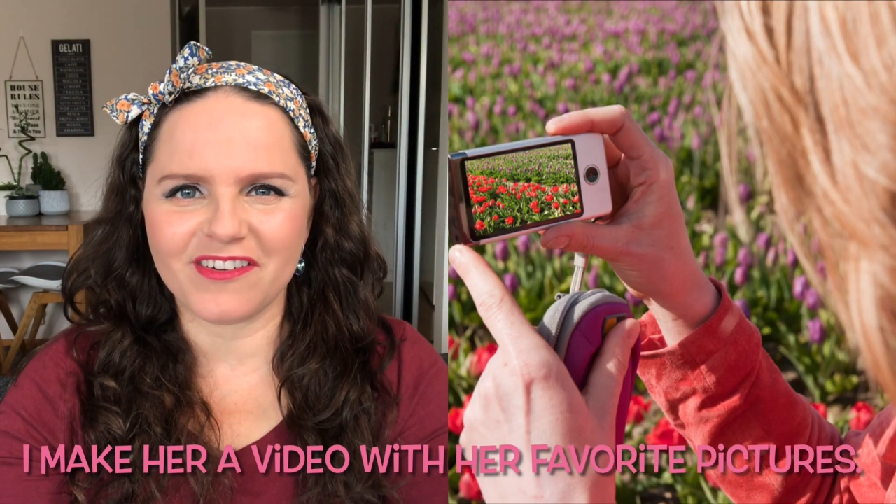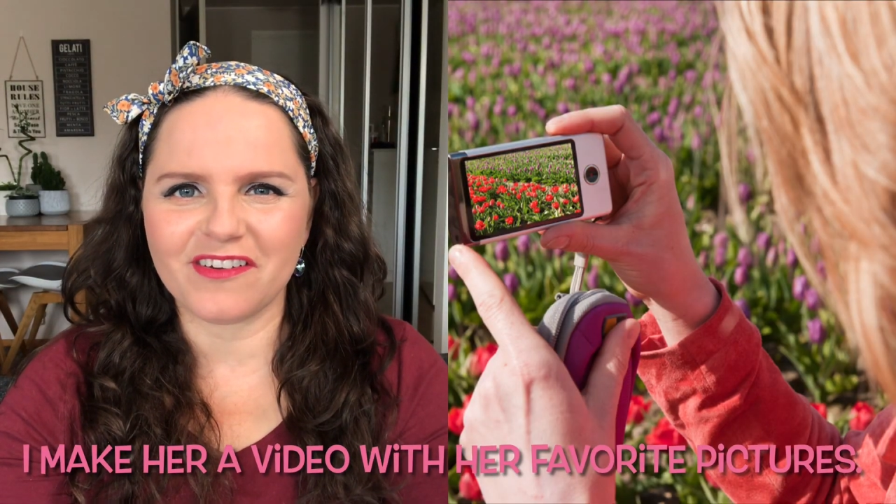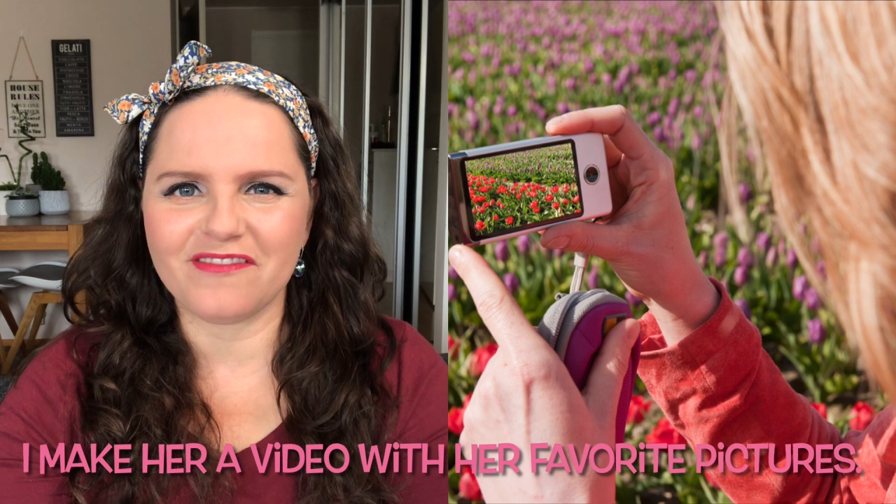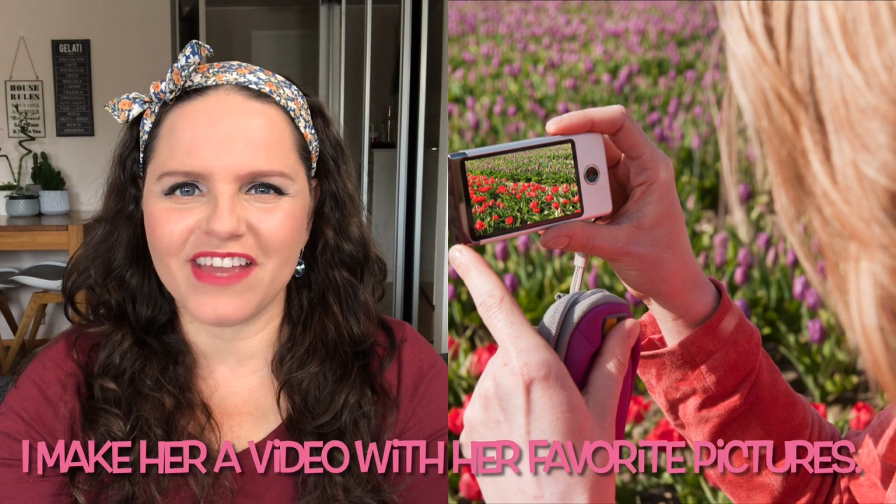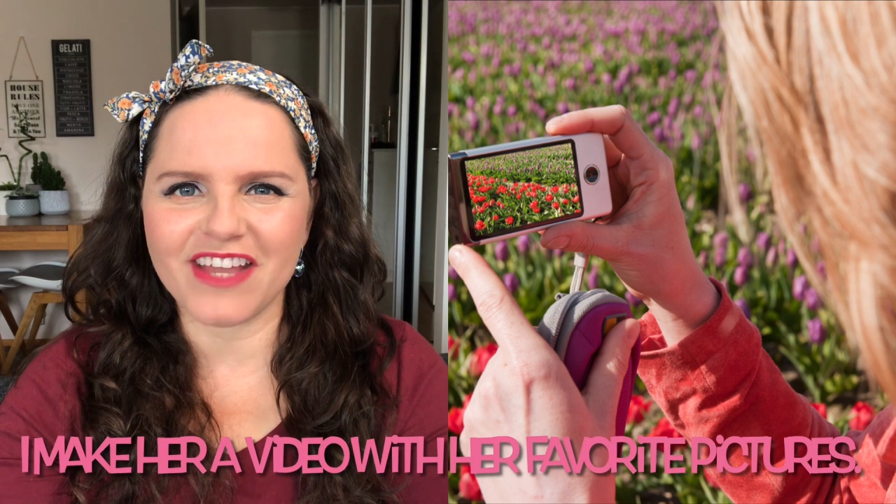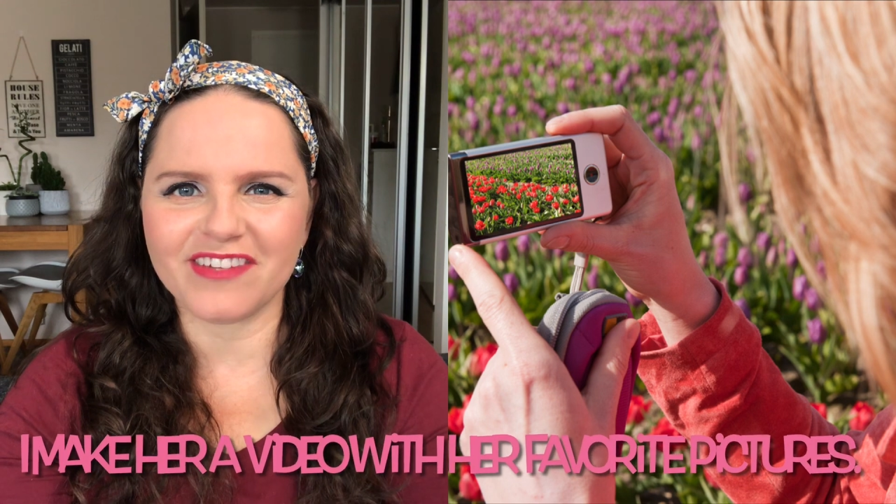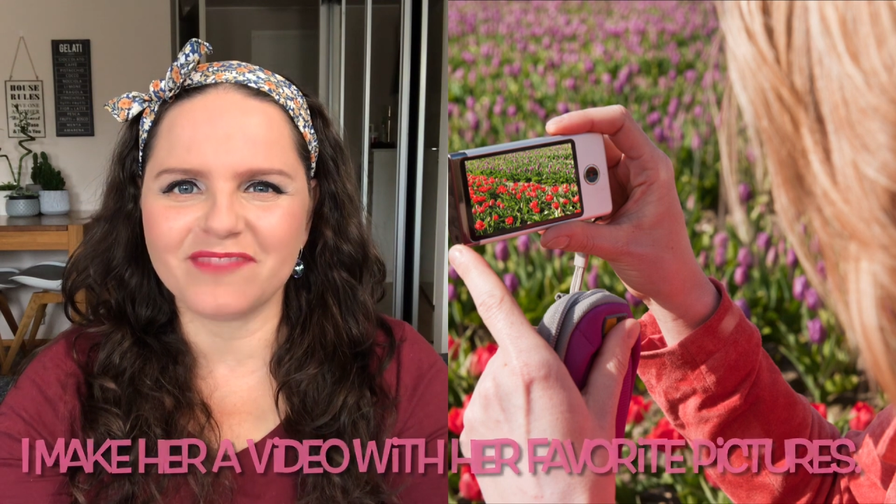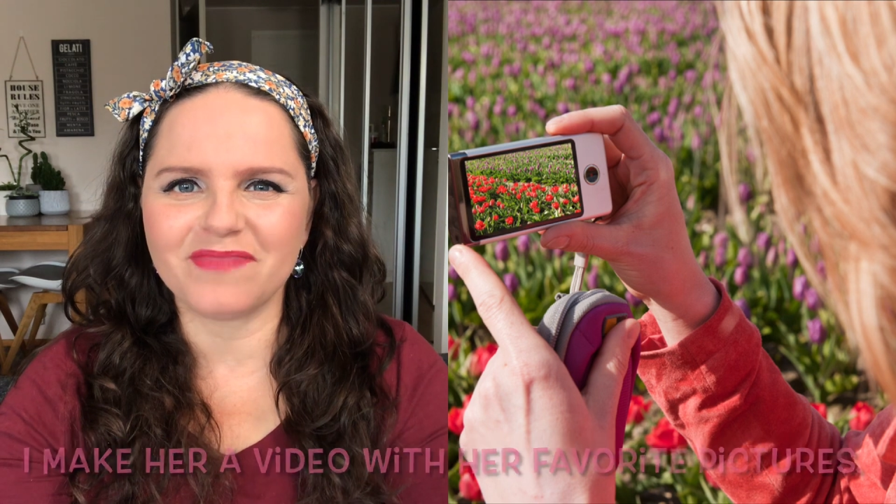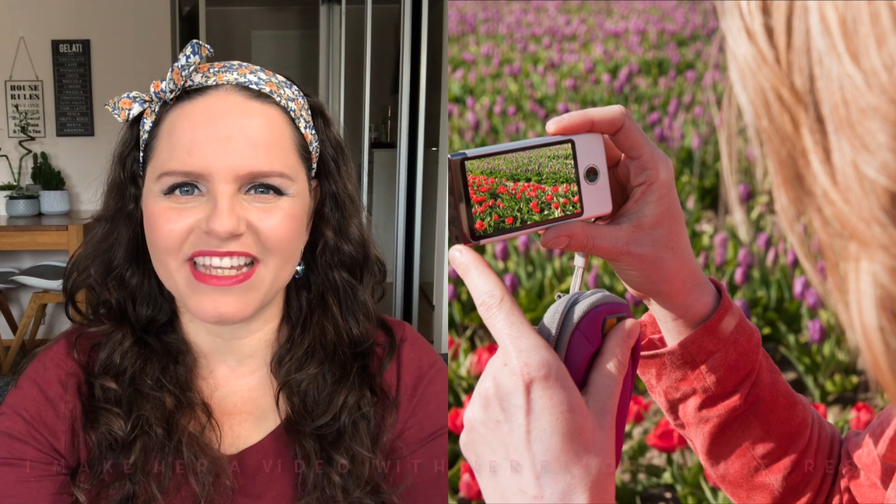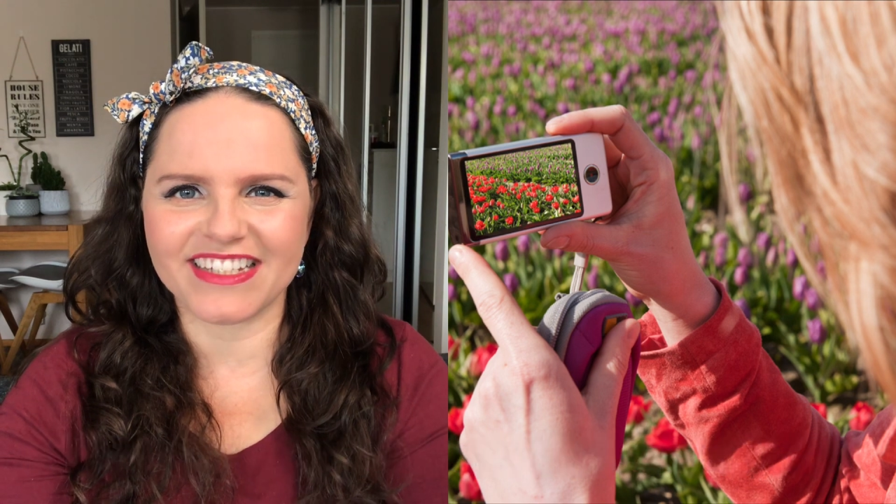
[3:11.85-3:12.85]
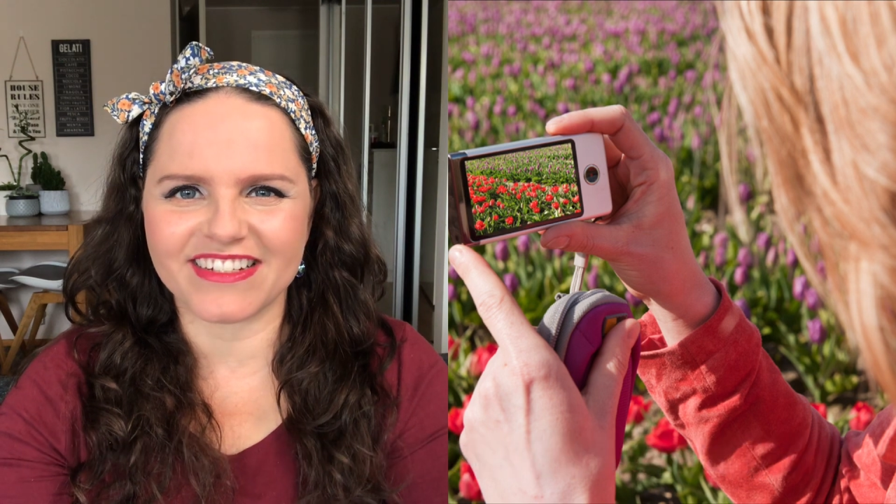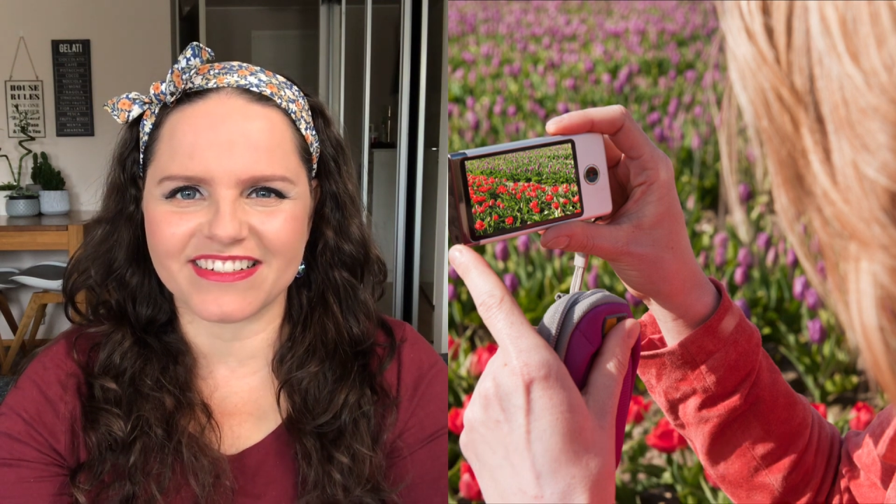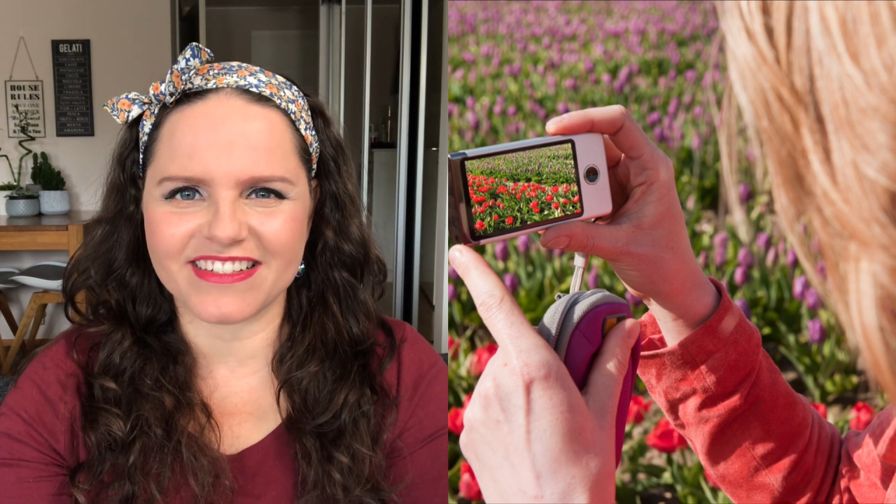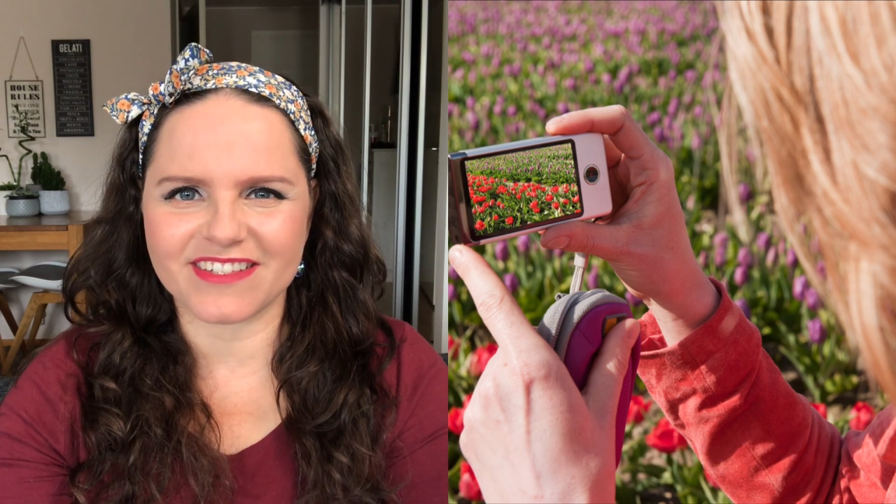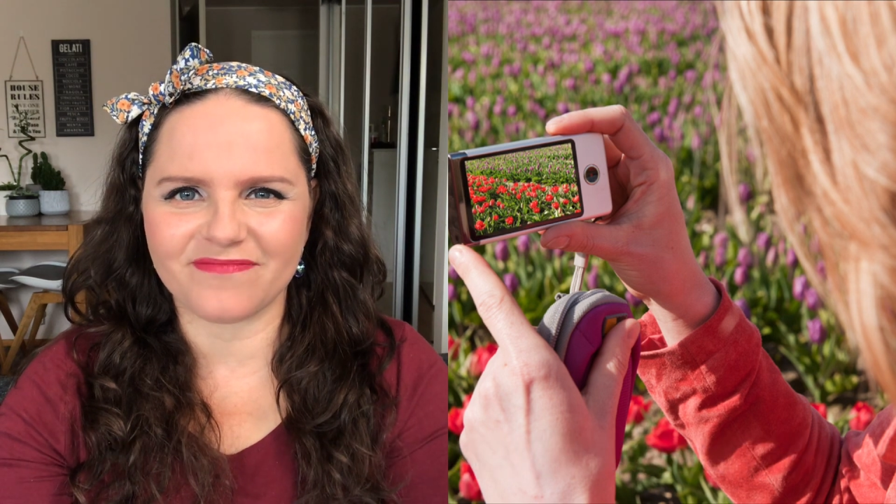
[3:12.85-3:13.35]
her favorite
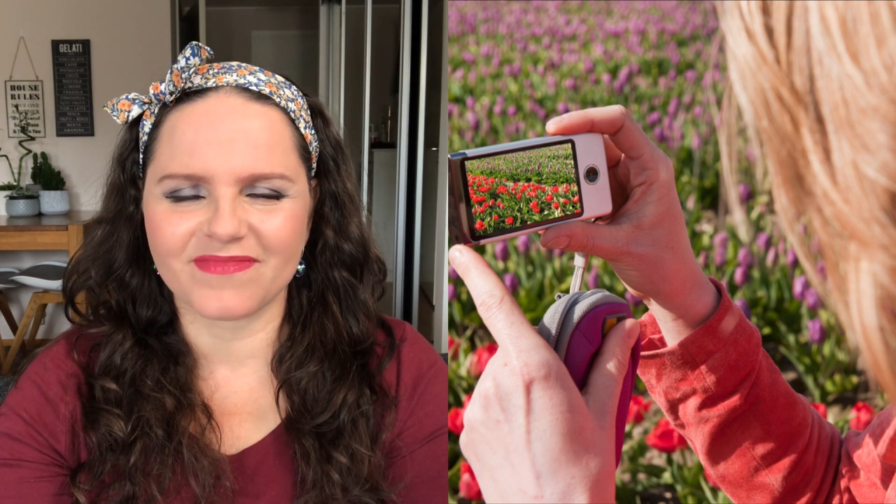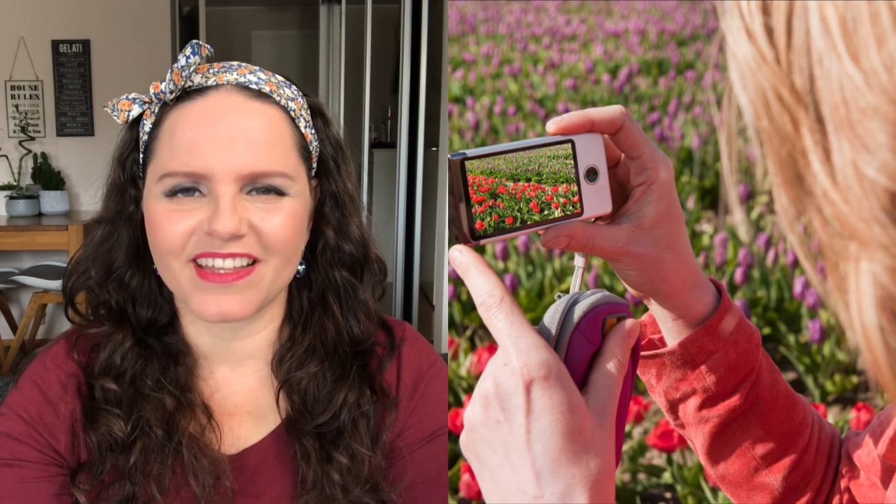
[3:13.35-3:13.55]
pictures.